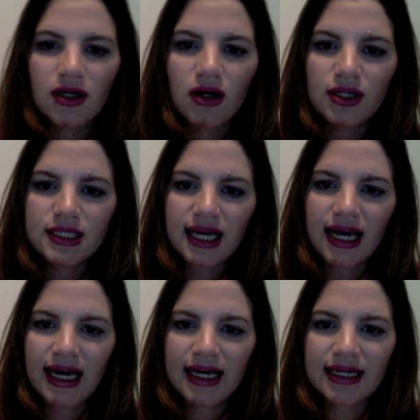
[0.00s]

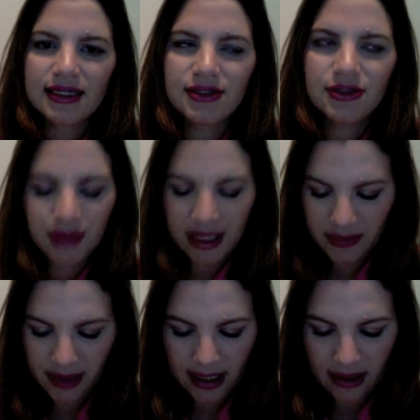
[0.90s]
Dwayne
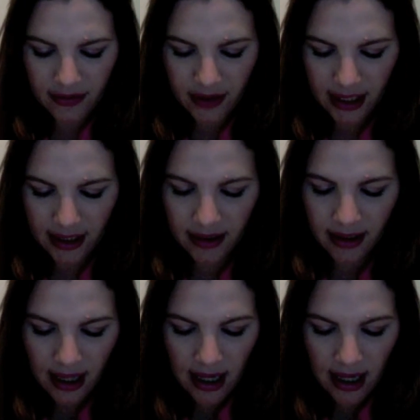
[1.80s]
Reed over here.